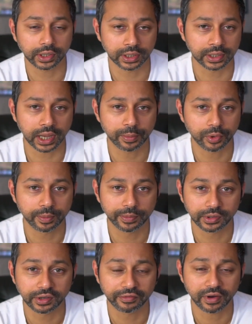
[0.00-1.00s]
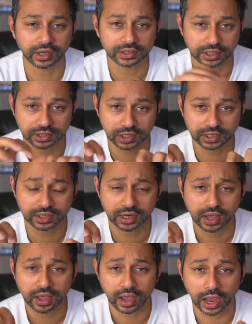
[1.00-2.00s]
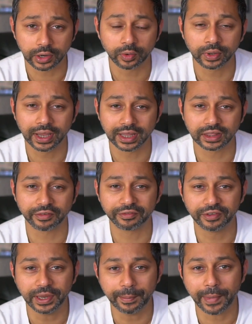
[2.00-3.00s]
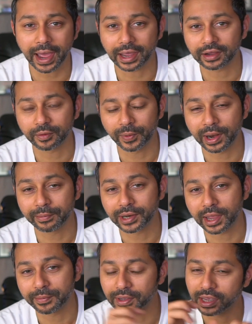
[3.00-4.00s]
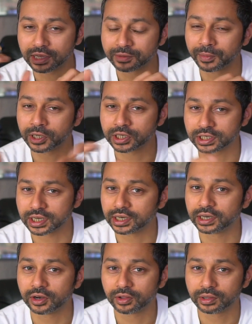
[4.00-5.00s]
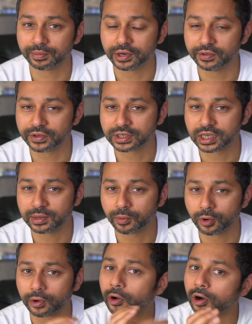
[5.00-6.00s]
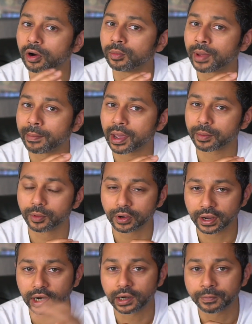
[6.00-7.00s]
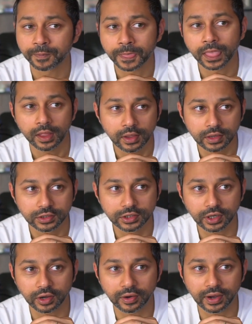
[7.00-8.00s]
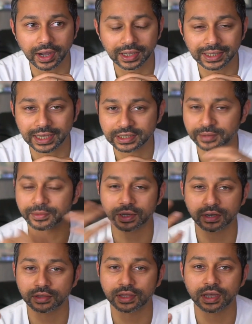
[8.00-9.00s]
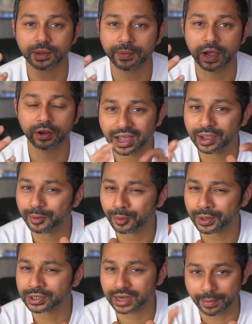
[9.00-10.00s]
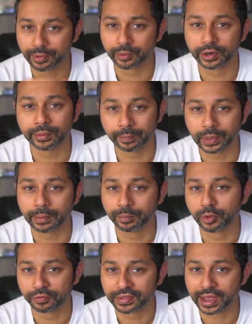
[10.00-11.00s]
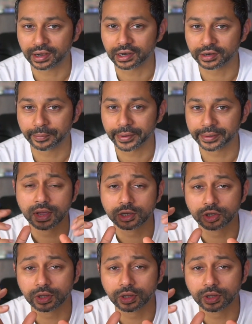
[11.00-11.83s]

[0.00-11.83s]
I can type on it pretty fast. It's just I don't get the feedback when I'm typing as much as I did on the previous keyboard or on my MacBook Air. So that's something to think about. I wish Apple would improve that a little bit.